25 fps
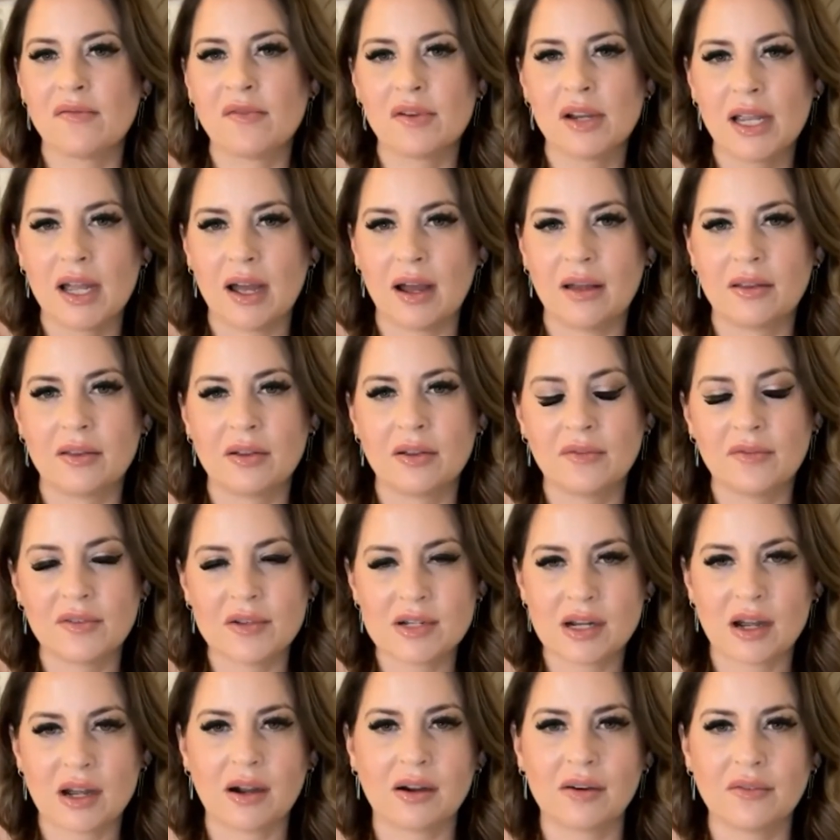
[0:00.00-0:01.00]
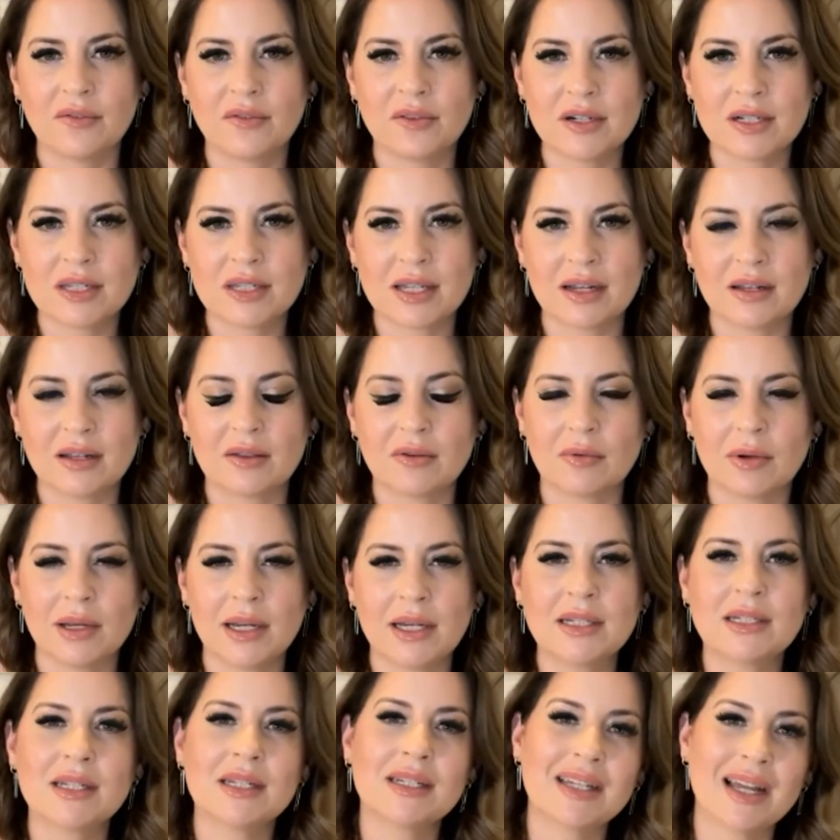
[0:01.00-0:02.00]
every other photographer said
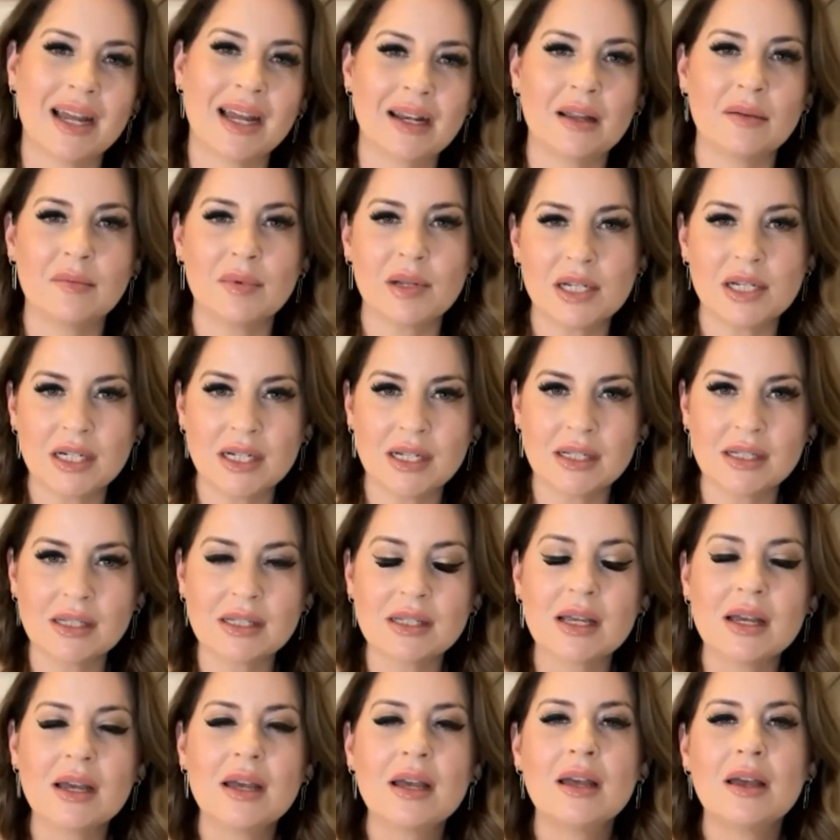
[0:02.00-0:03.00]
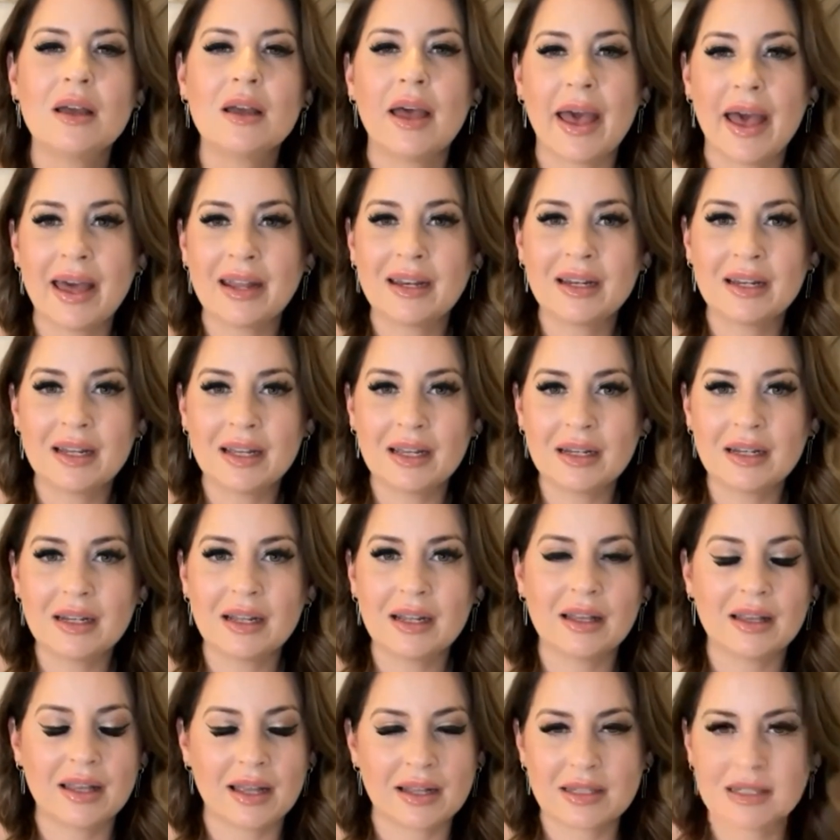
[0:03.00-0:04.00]
three to 10 images
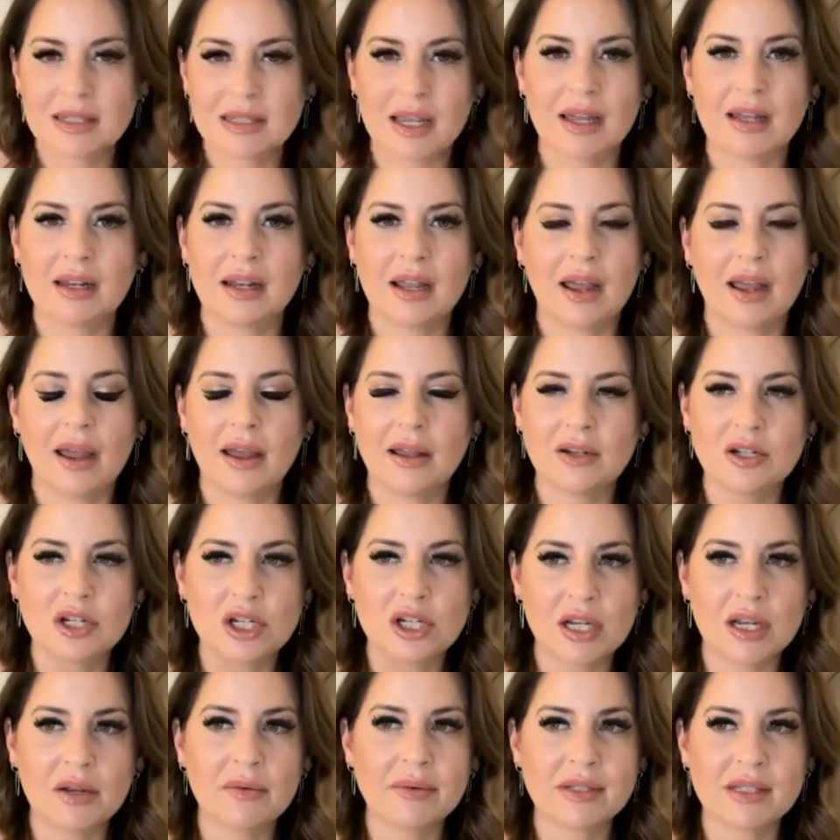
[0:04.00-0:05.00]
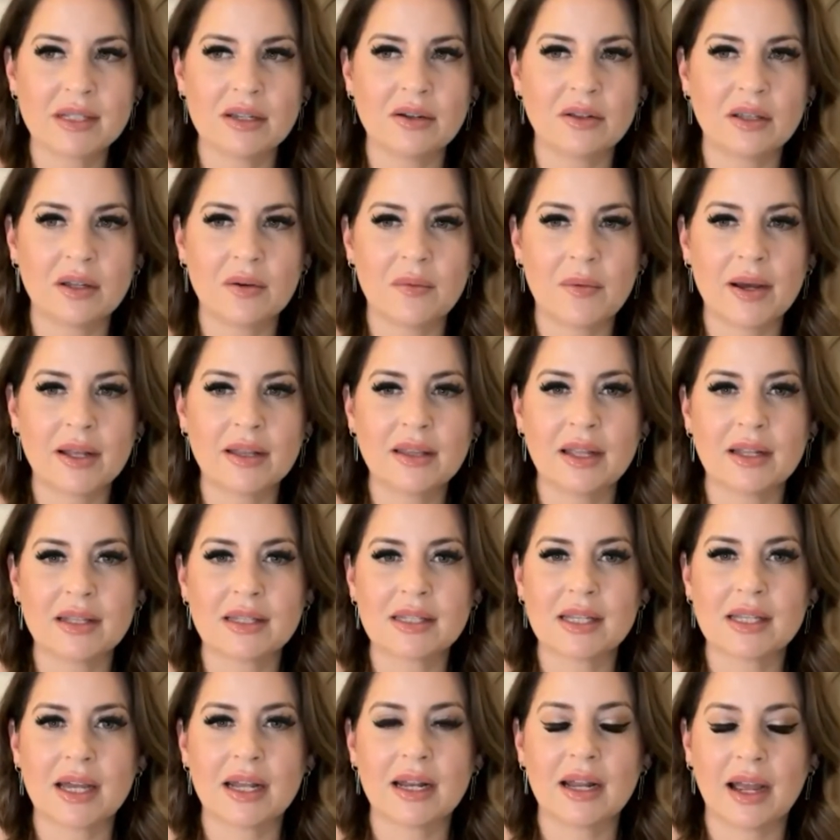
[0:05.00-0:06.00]
edited and that's it. And she was the only one
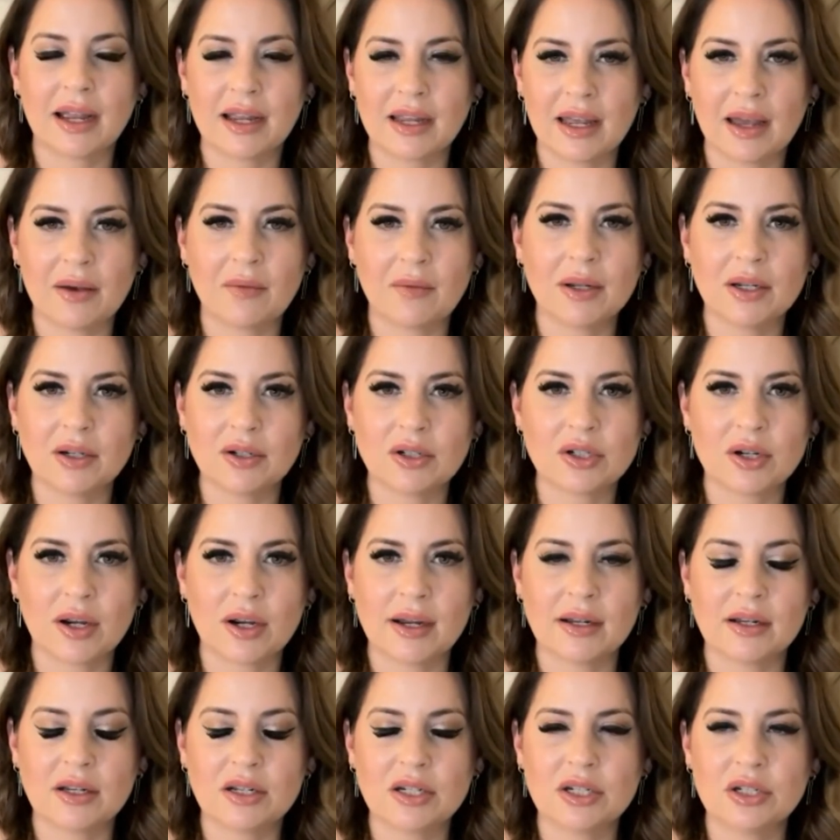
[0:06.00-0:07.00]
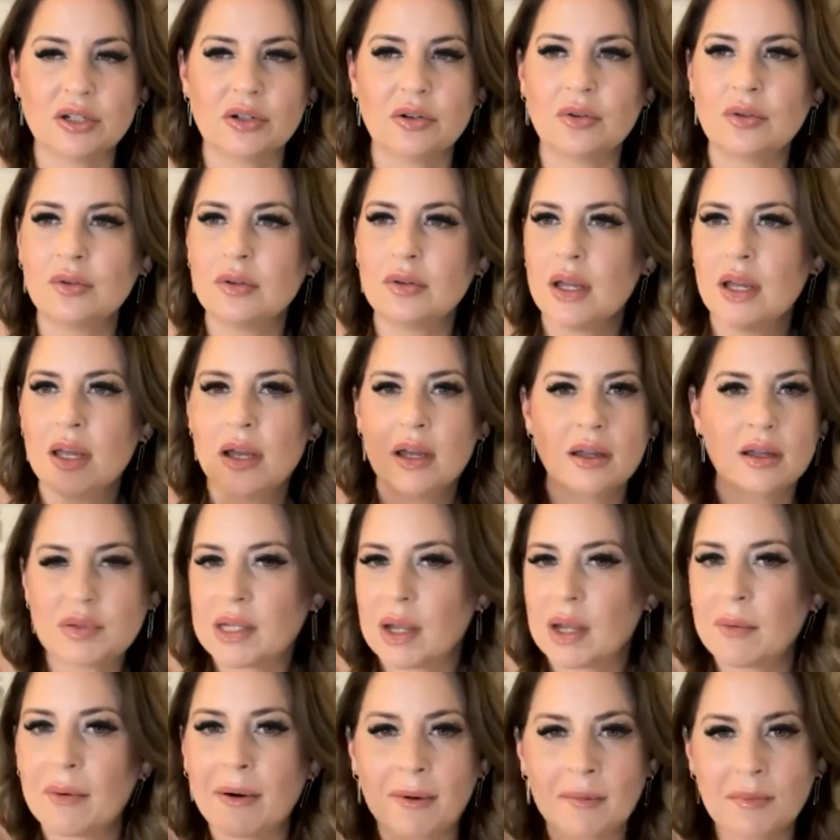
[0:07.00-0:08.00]
that said, I get what you're trying to do,
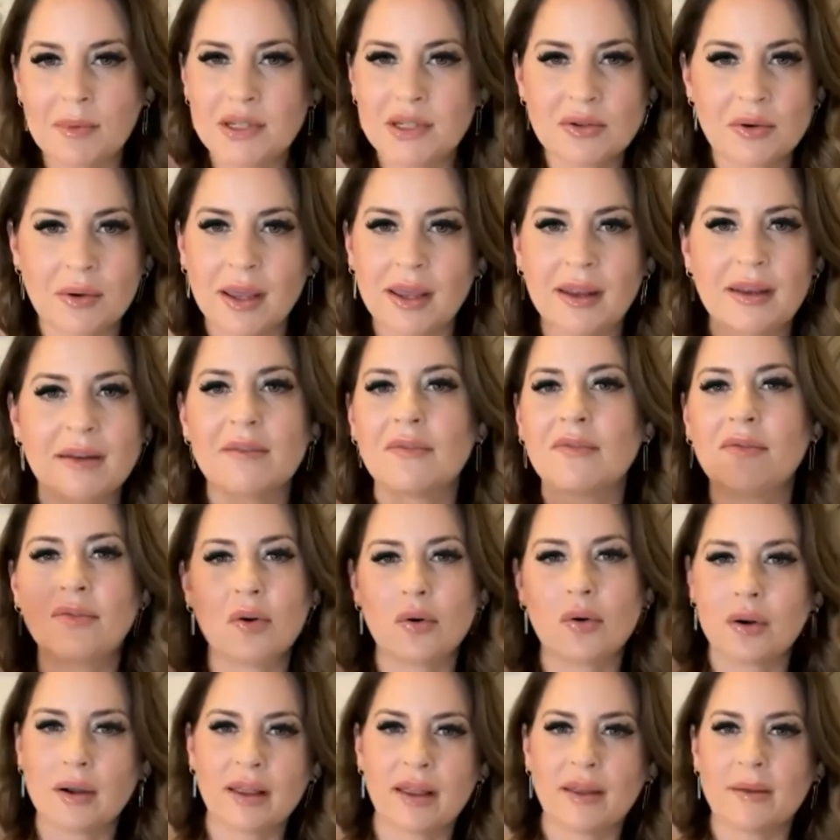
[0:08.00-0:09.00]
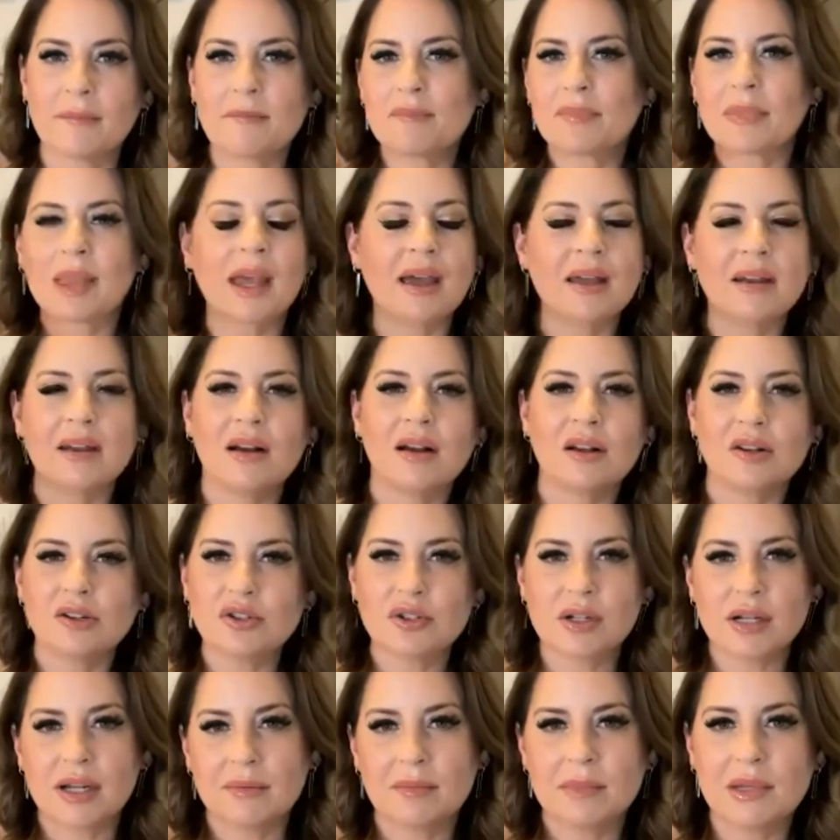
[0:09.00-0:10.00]
somewhere between 40 and
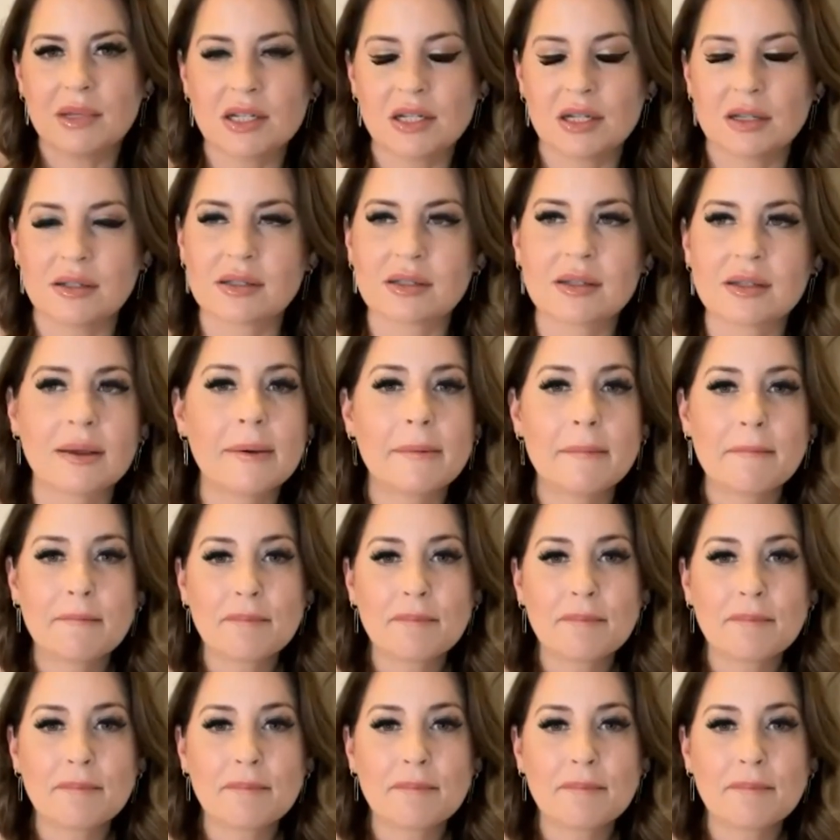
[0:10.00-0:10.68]
100 images.